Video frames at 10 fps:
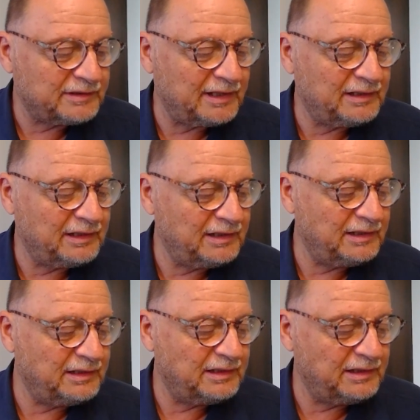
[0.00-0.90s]

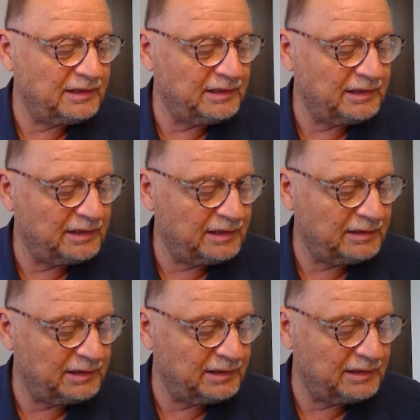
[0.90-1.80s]

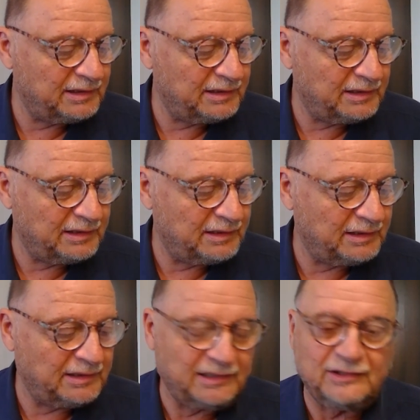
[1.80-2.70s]
he
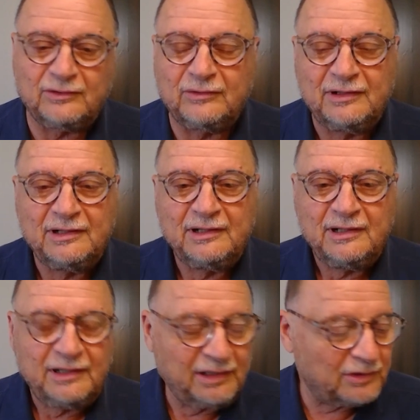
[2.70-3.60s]

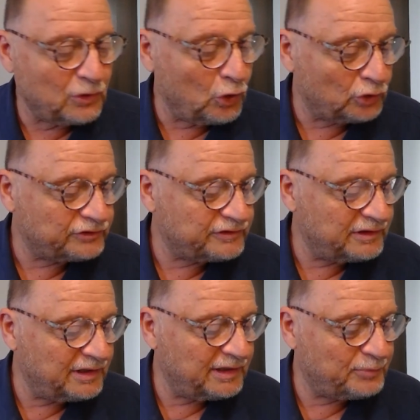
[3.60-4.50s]
wrote,
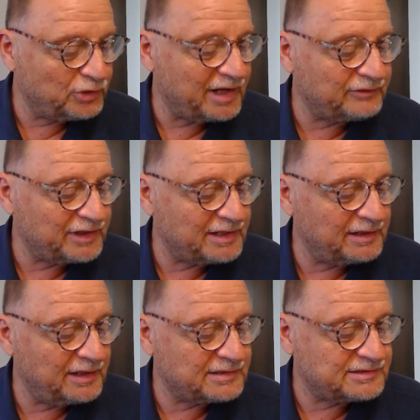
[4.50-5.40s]
put out
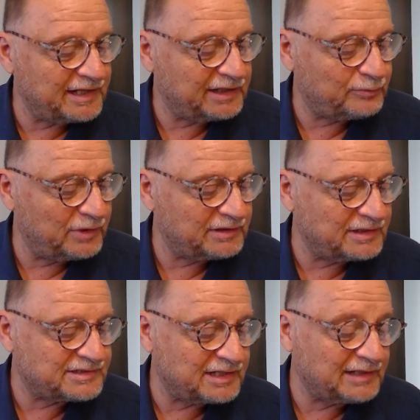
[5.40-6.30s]
a statement
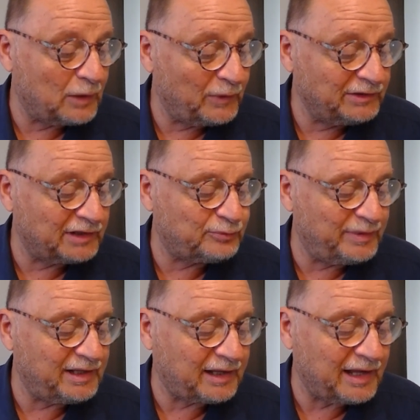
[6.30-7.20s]
and said, "I will not
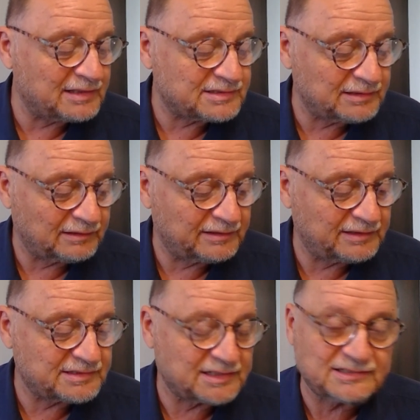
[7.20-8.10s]
be canceled."
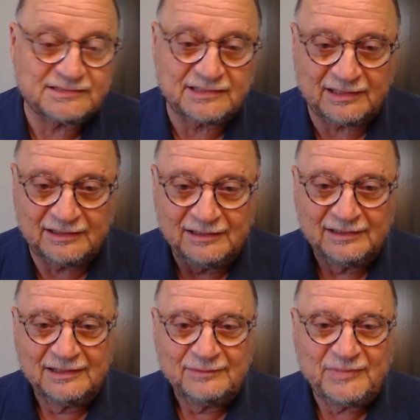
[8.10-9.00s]
This is
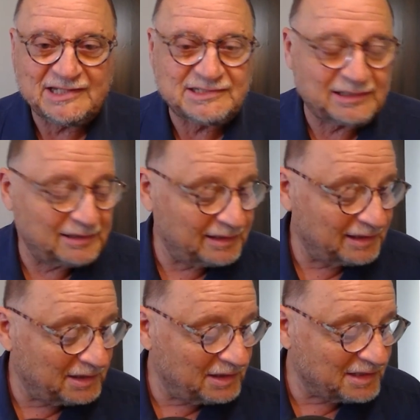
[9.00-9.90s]

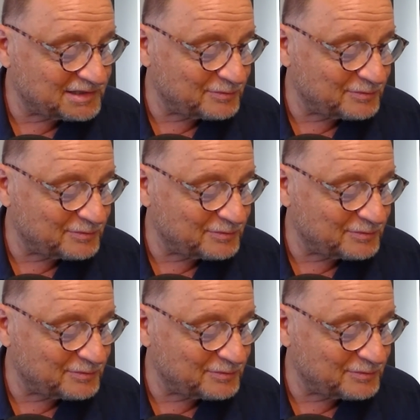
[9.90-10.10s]
basically his